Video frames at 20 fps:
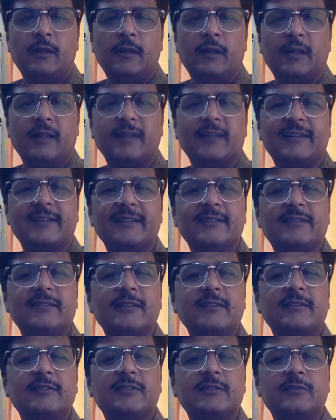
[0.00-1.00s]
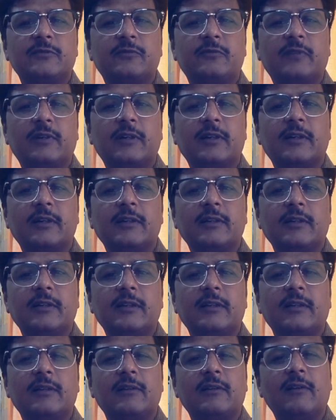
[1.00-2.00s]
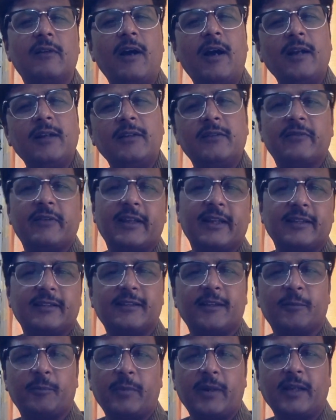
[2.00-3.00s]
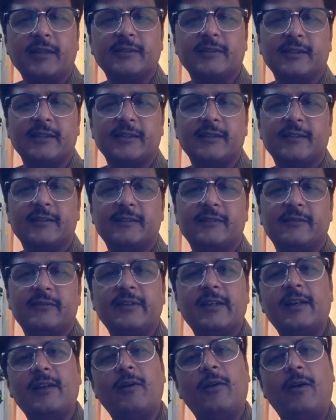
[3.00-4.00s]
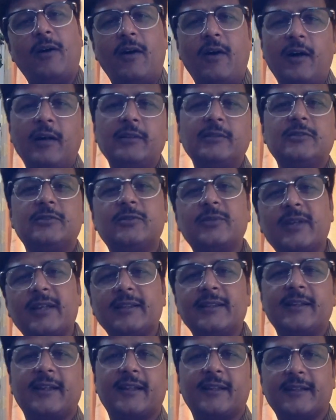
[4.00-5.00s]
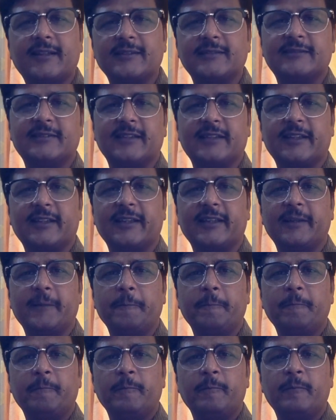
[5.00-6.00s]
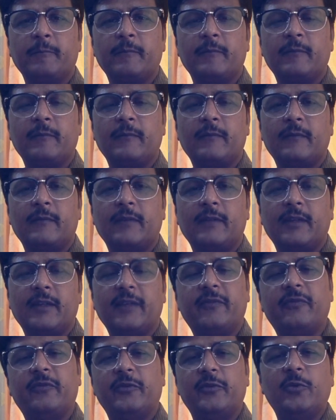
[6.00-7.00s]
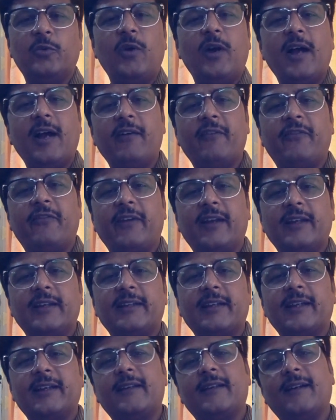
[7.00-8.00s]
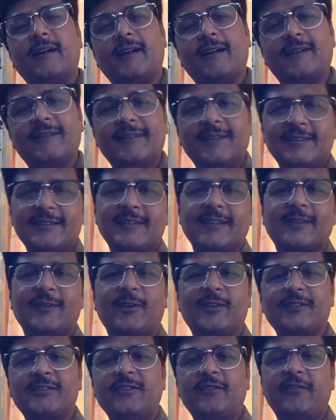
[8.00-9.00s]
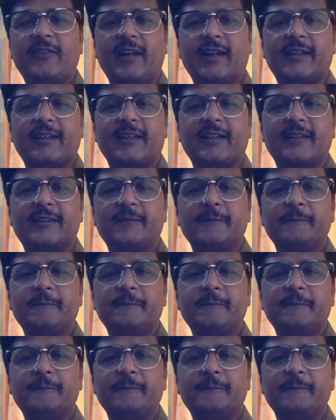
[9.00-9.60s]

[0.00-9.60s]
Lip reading: And the results were not very surprising. We are all together in this journey. If you have felt it, others have also felt it.